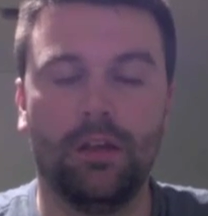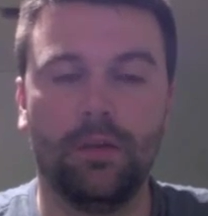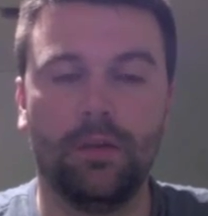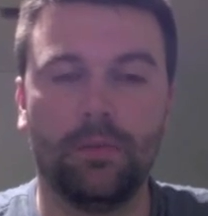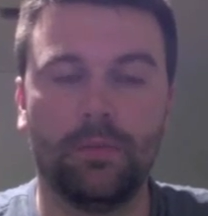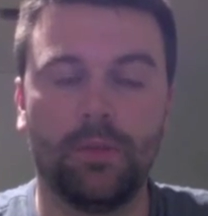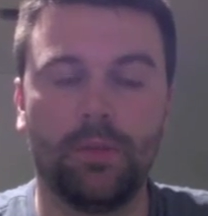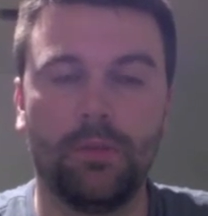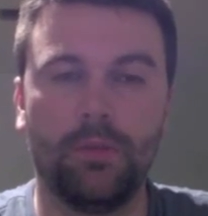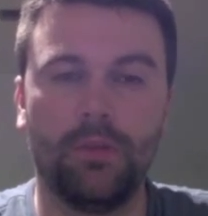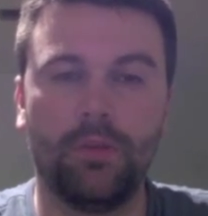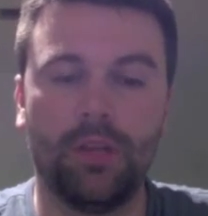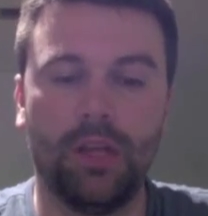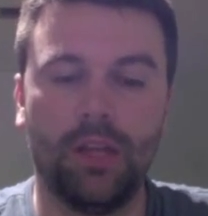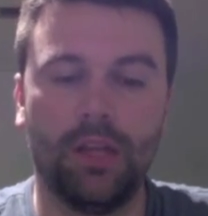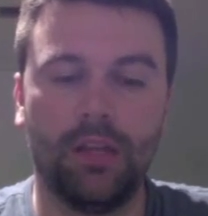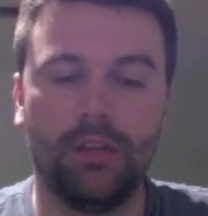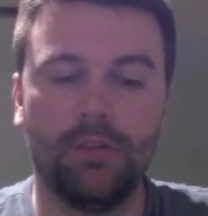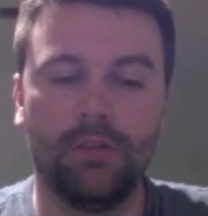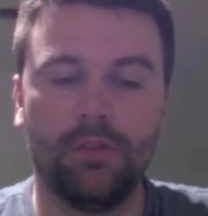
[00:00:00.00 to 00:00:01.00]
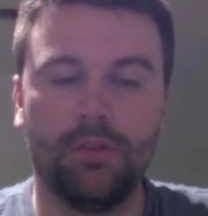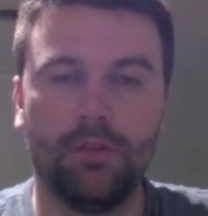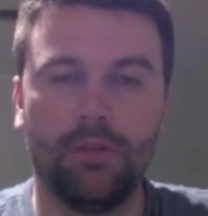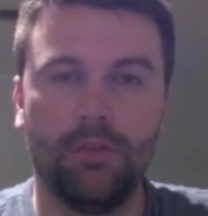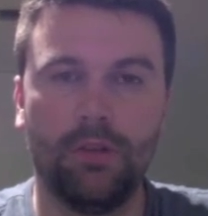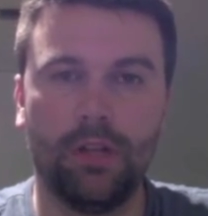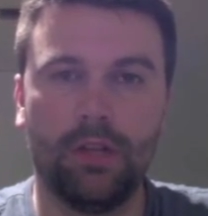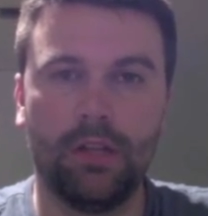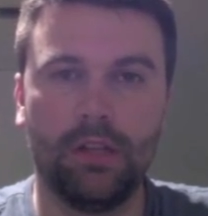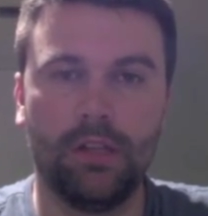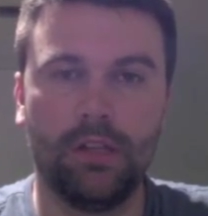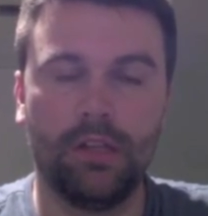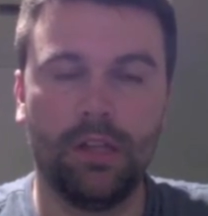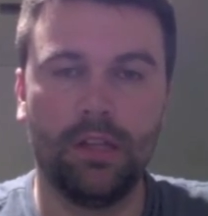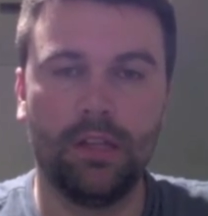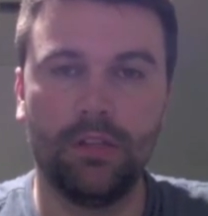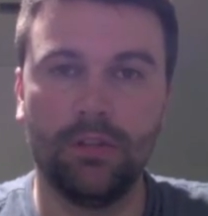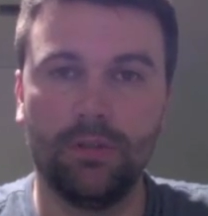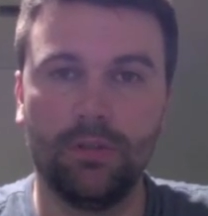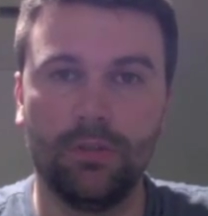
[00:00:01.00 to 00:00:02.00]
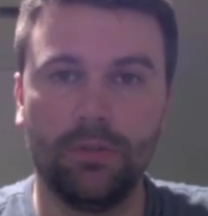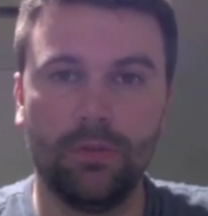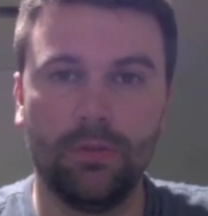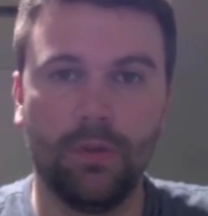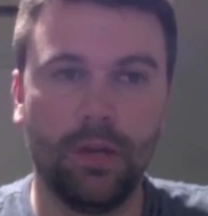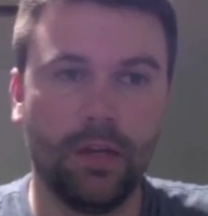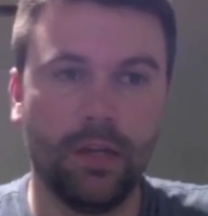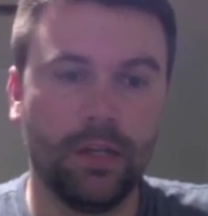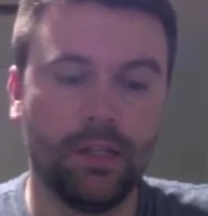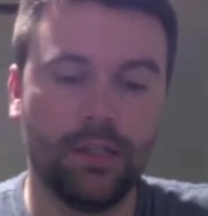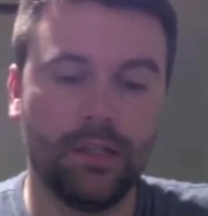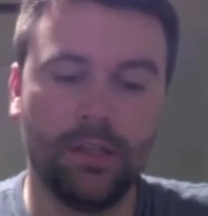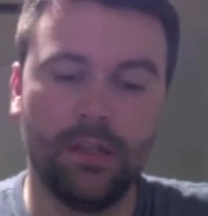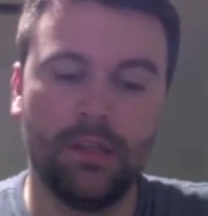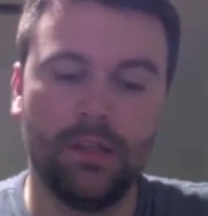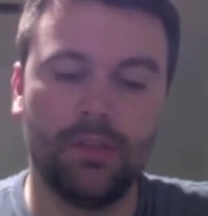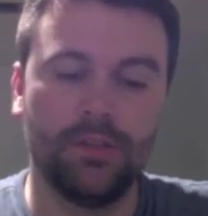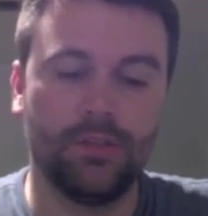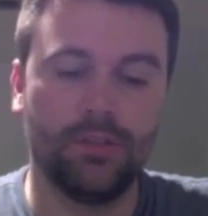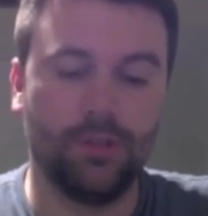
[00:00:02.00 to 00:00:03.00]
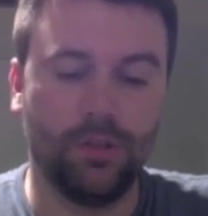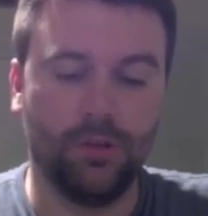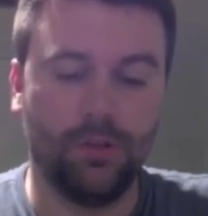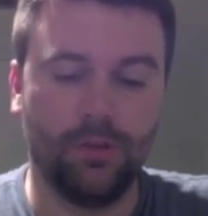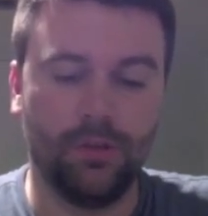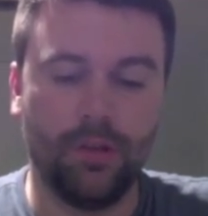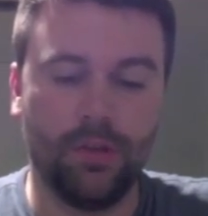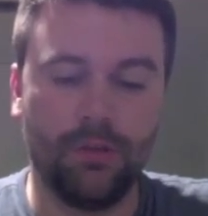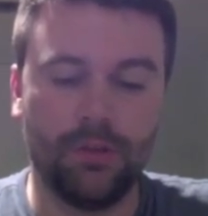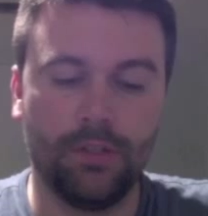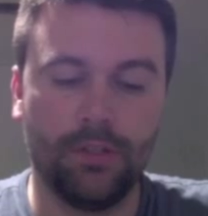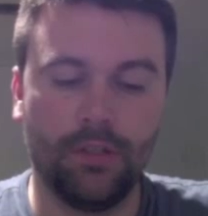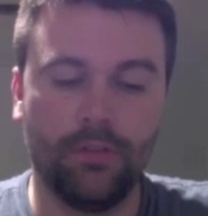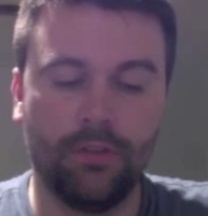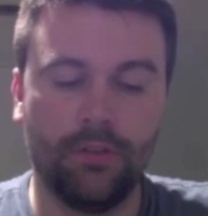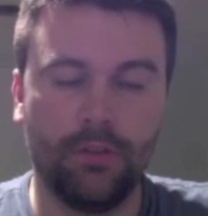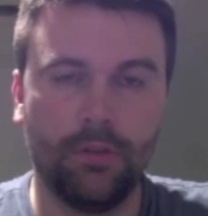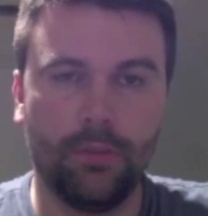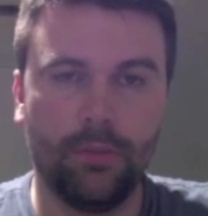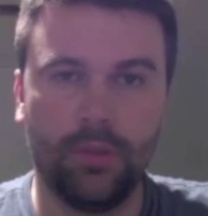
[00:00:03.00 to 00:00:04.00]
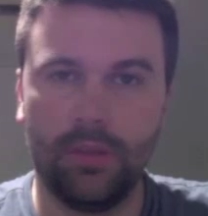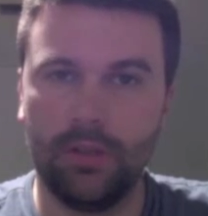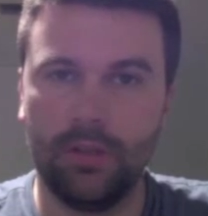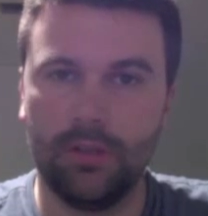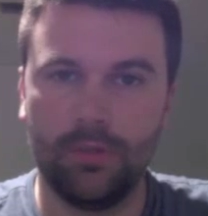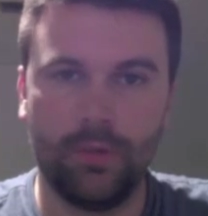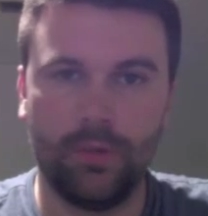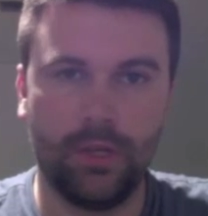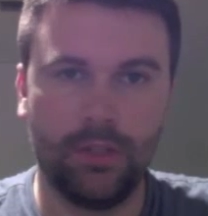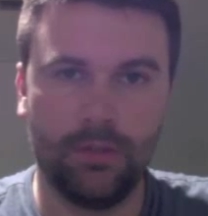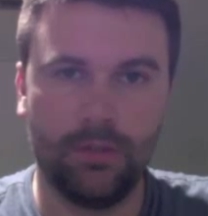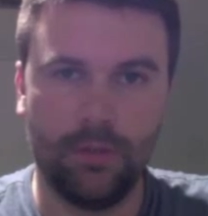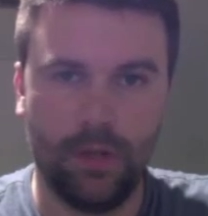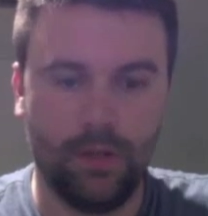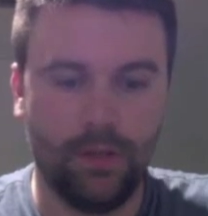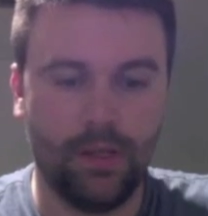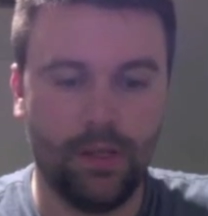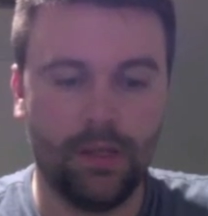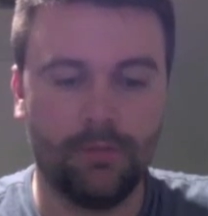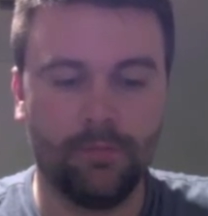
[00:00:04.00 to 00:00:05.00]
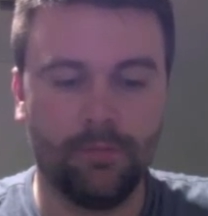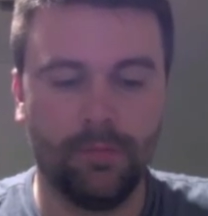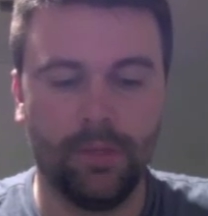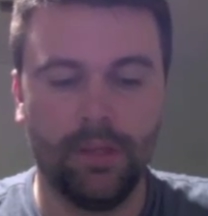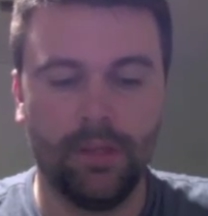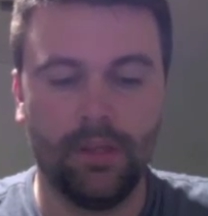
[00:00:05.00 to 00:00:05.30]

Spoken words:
communicating correctly, and I don't know why. So that was a little difficult, but there's ways around that.